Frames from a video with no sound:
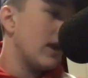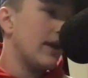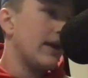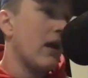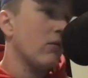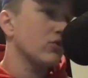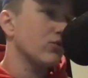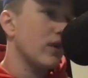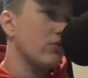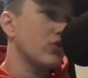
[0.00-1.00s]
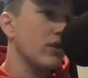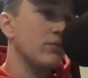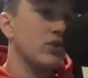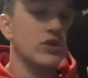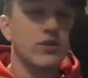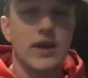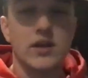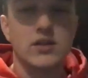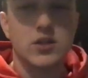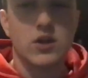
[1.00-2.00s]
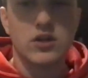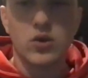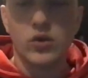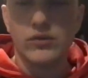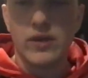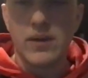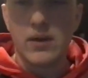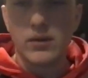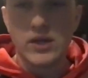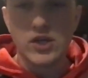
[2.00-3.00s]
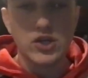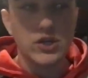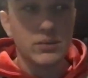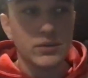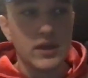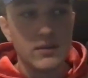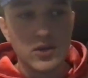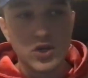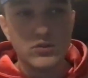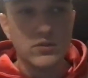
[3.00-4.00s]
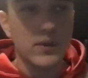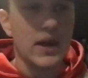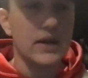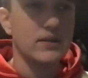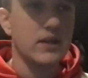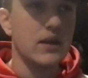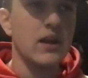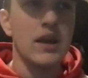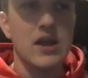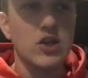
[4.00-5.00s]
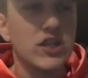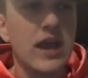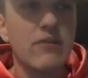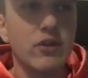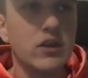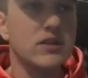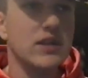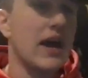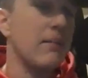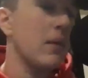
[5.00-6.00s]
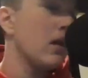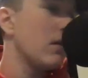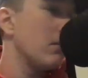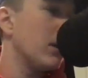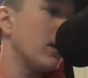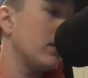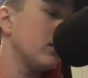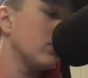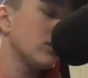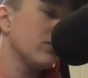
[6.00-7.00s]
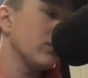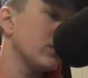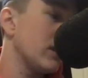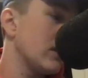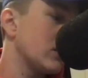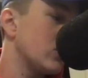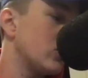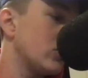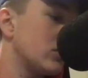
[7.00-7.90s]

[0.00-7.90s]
8 hours round trip just so I could start to cultivate my relationship with him and shoot some content and just have a good time. But there's different things that you just